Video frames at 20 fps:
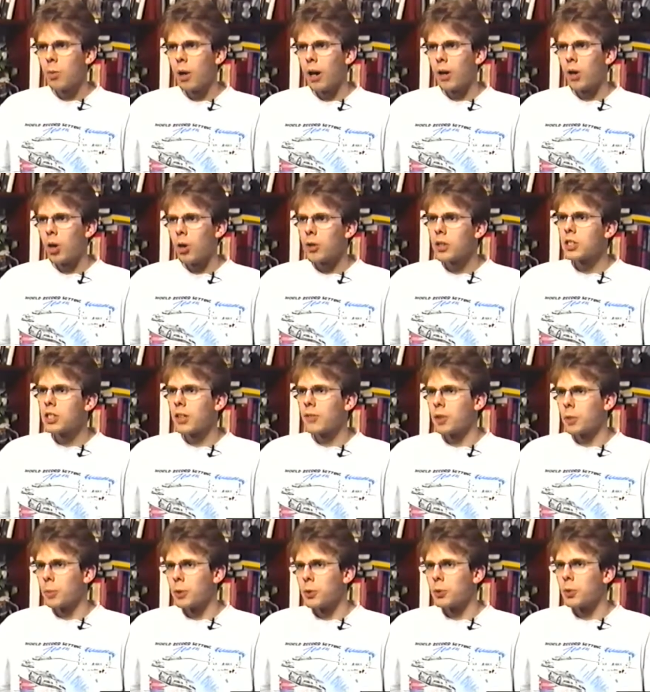while all the stuff
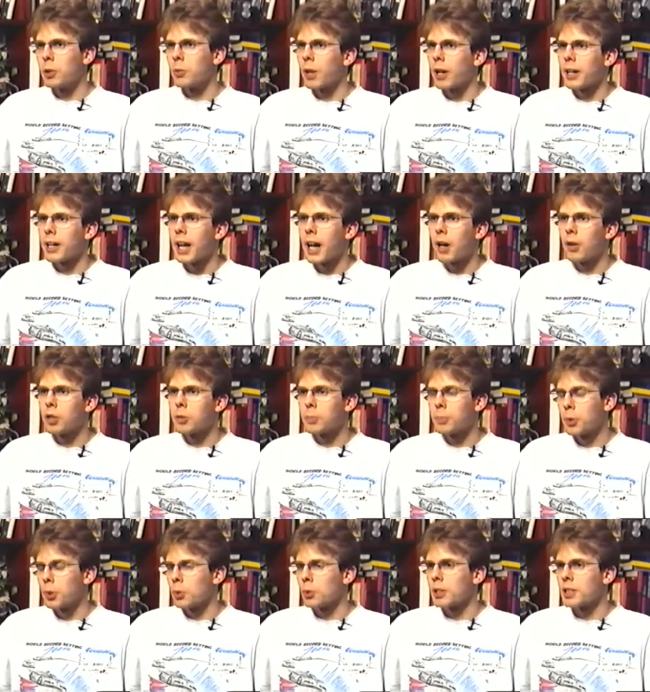that we're doing right now is
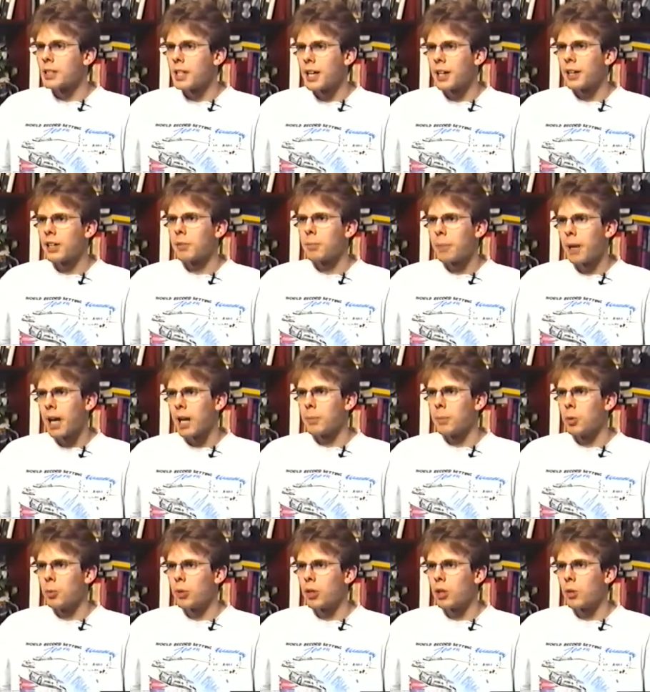purely data
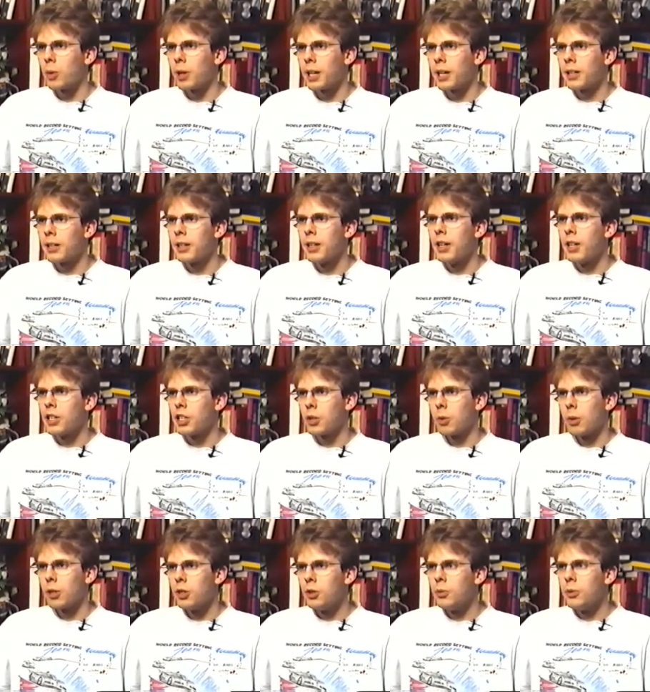compatible with Quake.
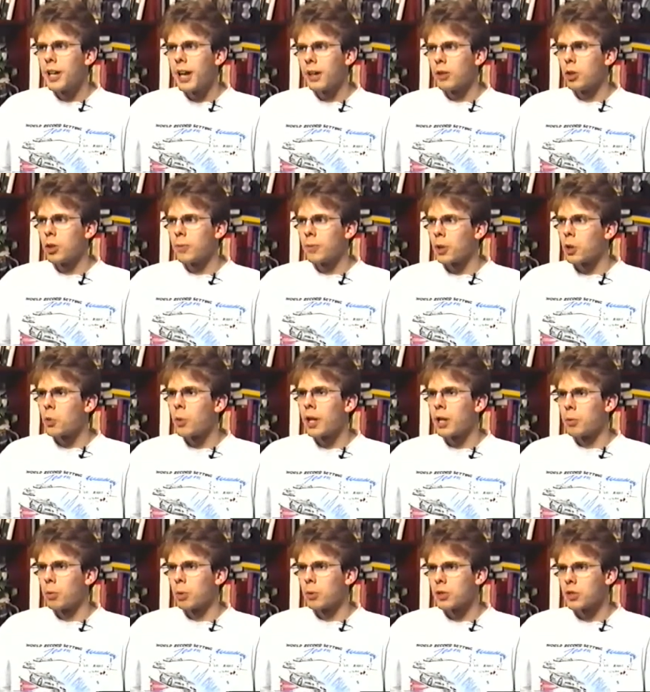So a new download for
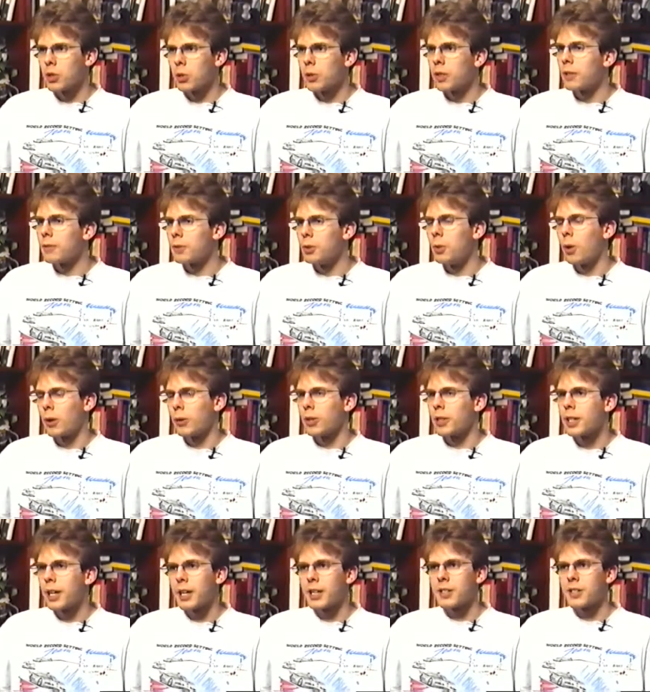QuakeWorld is only a few
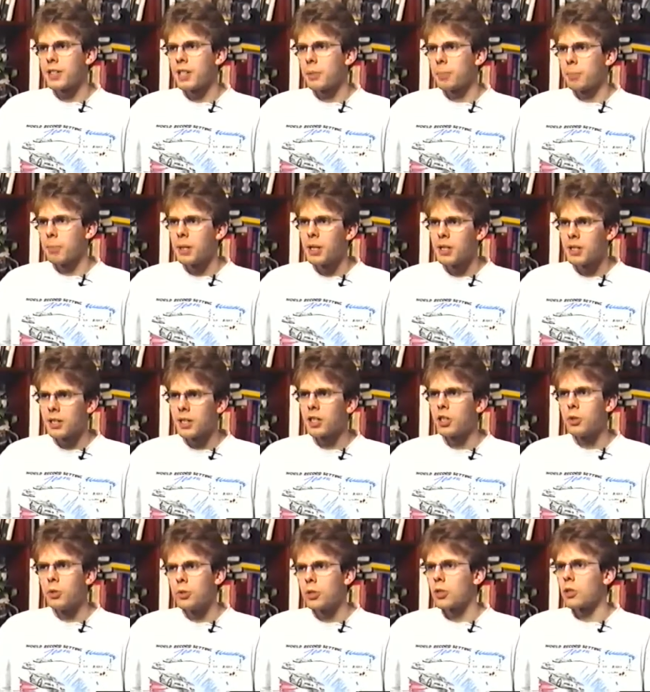hundred K zip because it
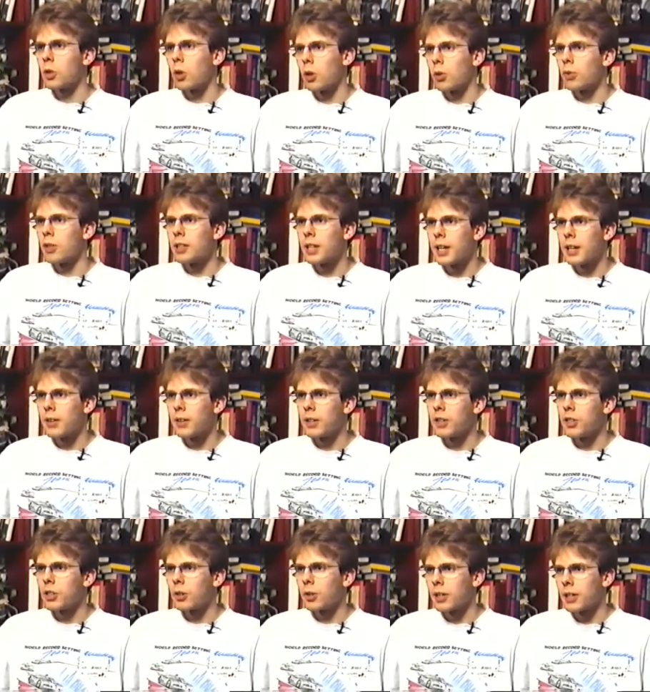uses all the data
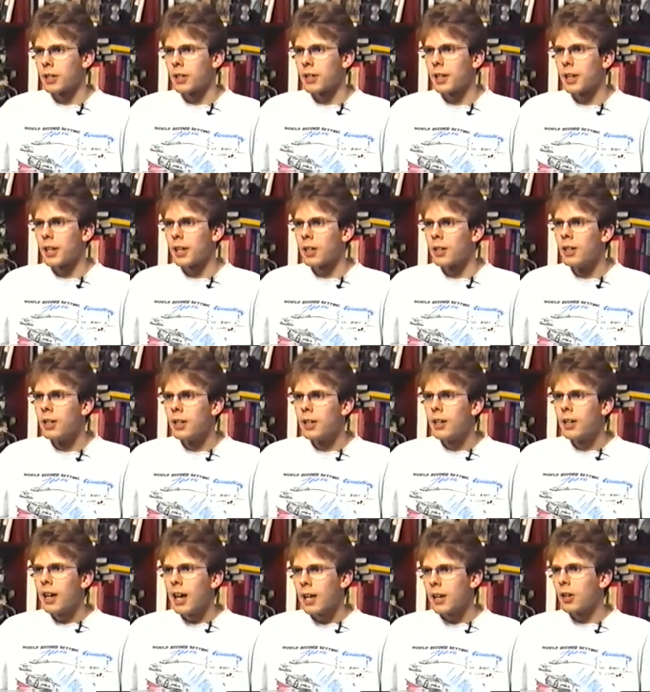that's already there.
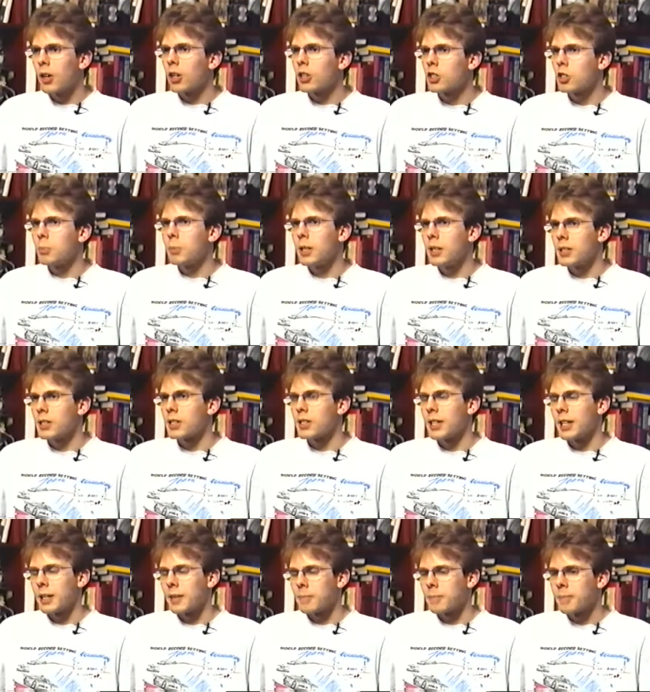And it also means
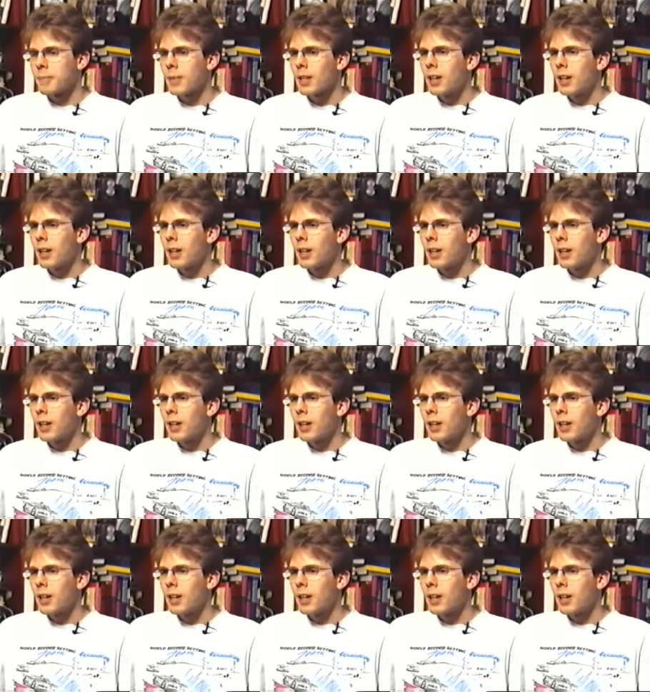that